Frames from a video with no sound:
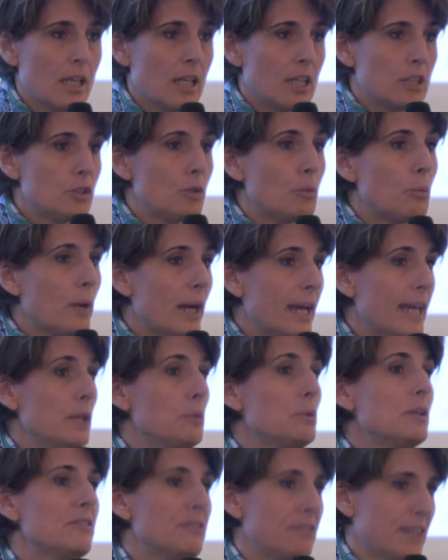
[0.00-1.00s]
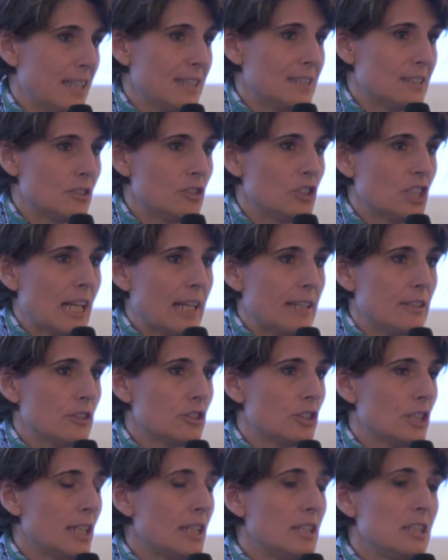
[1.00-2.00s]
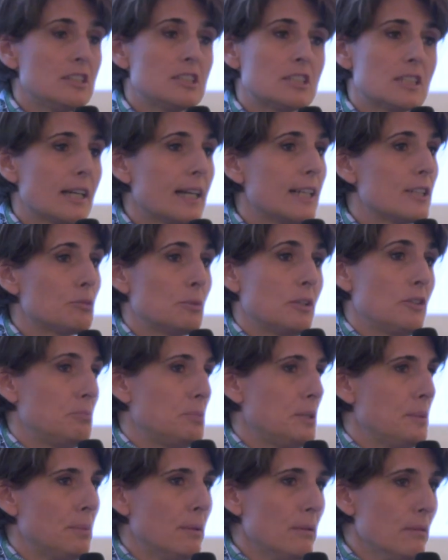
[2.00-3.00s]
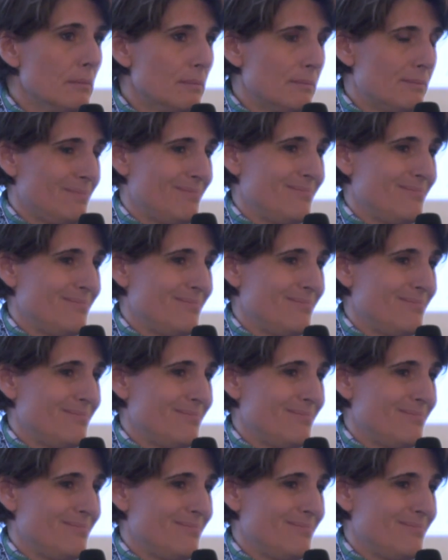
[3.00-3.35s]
the way we face the challenge. And it starts with people,